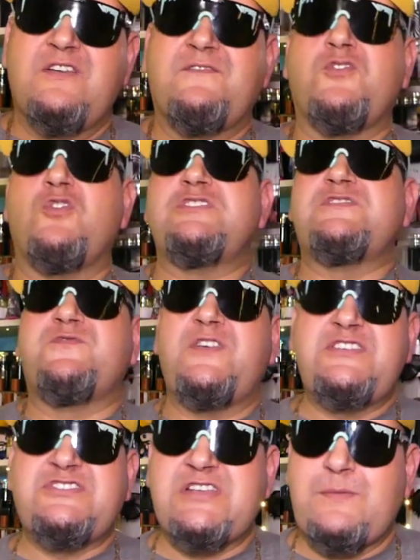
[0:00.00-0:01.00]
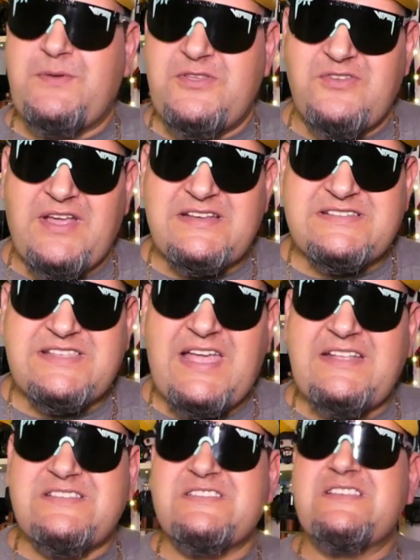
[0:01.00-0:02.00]
Of course, free shipping in the United
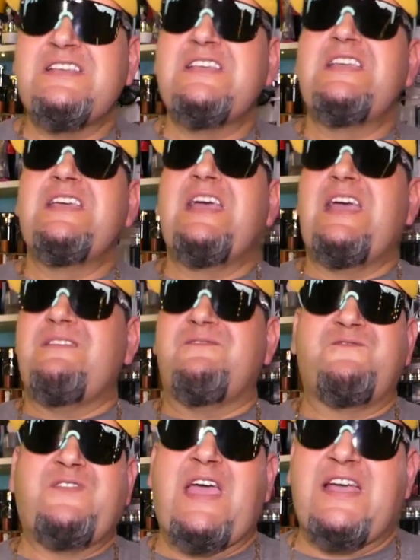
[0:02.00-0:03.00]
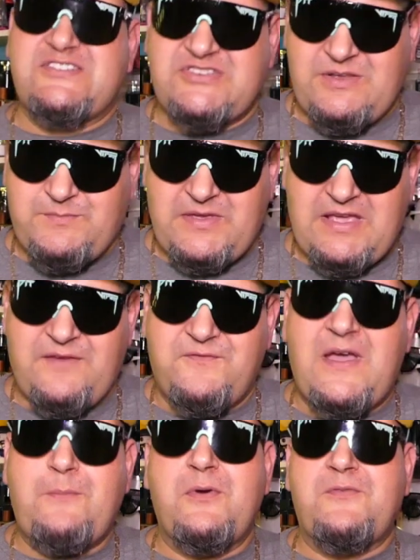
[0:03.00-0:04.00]
States, and fast shipping at
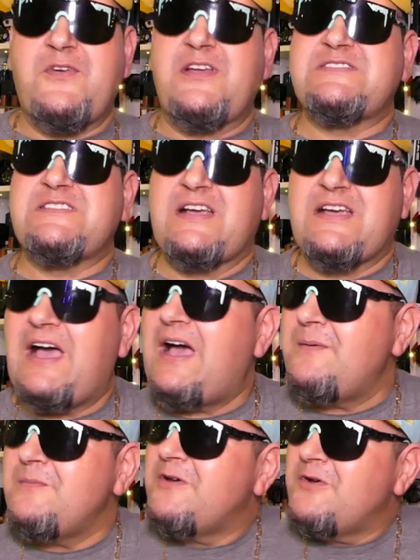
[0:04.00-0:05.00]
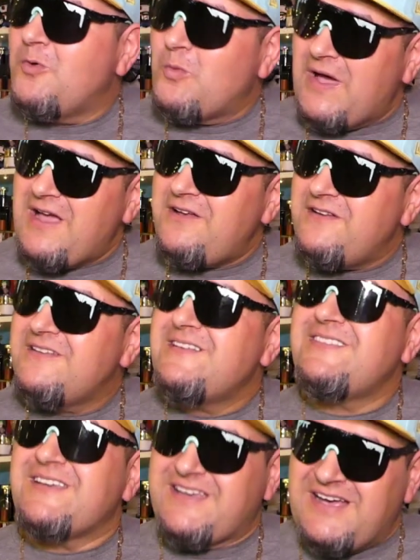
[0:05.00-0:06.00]
fatboyfragrance.com, where
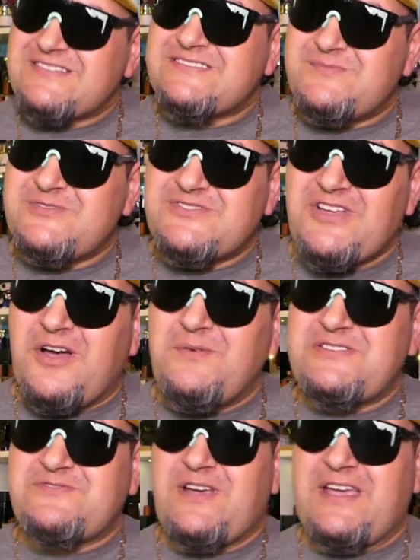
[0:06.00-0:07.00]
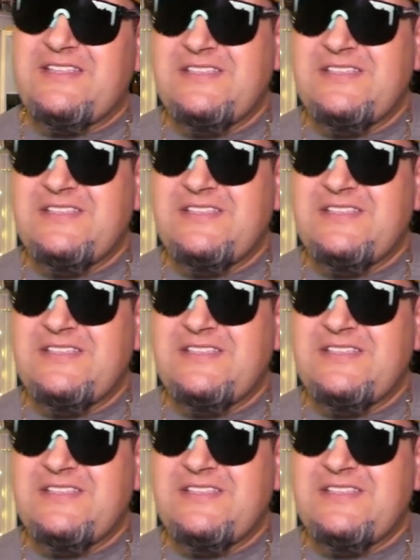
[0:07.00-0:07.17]
the customer is always right.